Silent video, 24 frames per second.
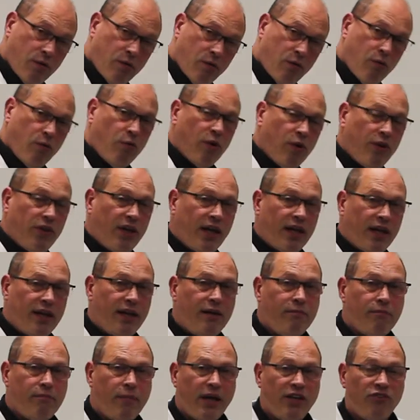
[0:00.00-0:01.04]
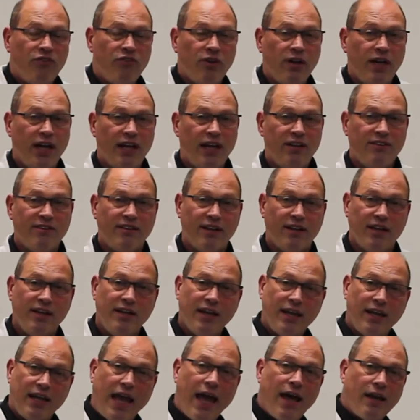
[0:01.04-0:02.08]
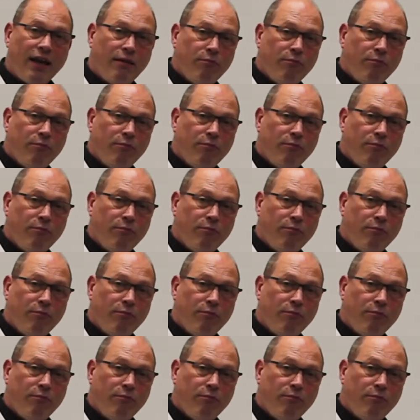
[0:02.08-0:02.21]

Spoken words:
One thing I didn't mention is that you can